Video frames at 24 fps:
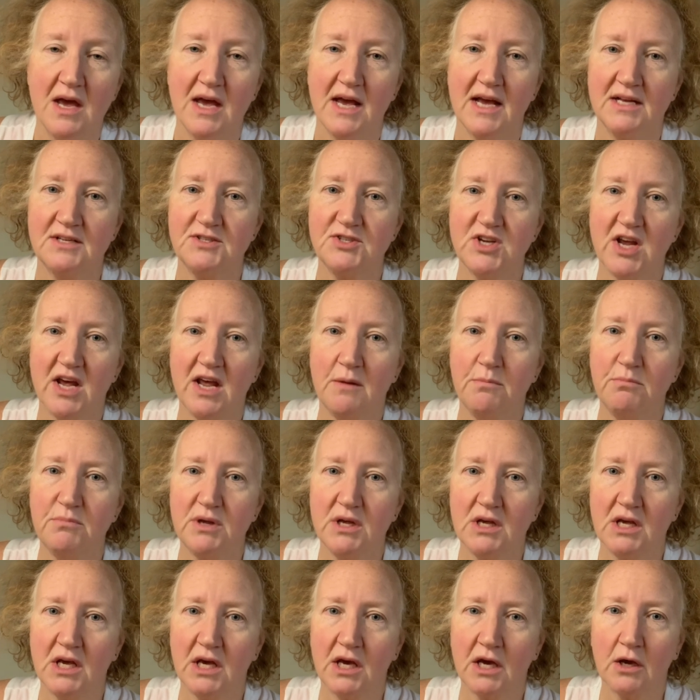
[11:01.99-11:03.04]
and 10
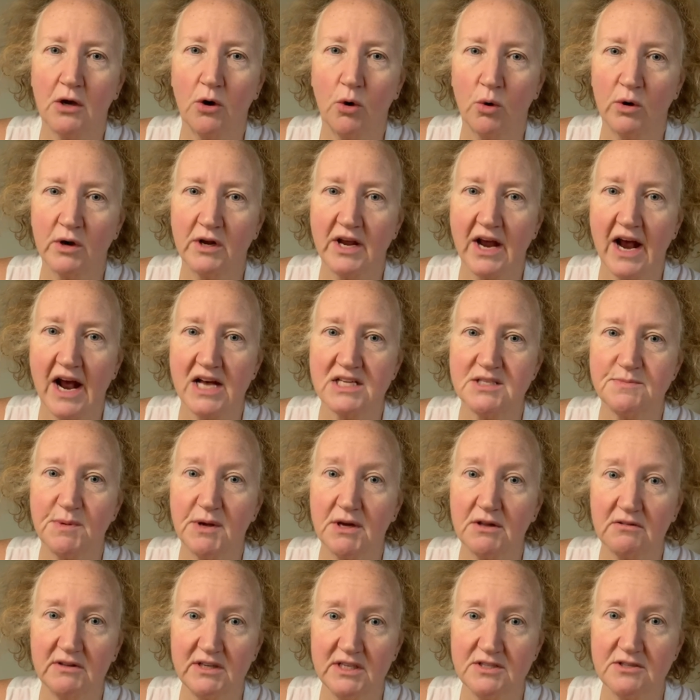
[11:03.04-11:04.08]
being
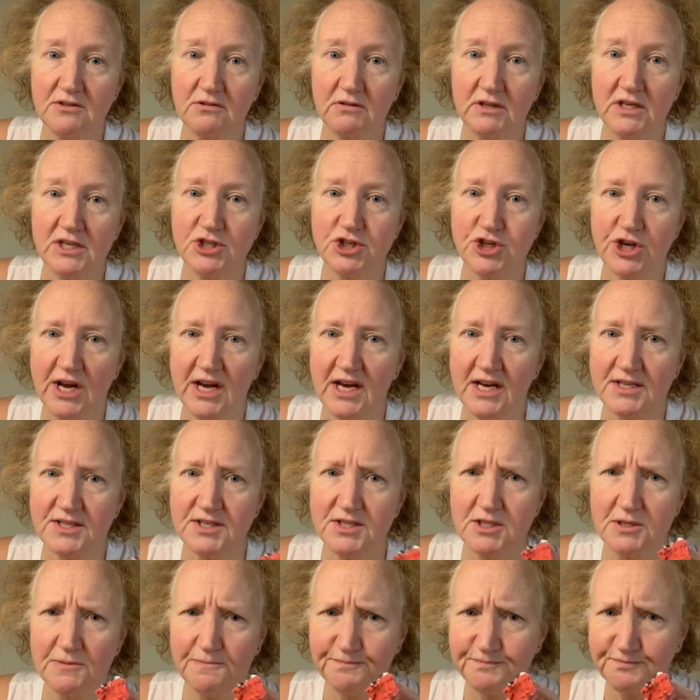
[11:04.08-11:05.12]
orgasmically delicious,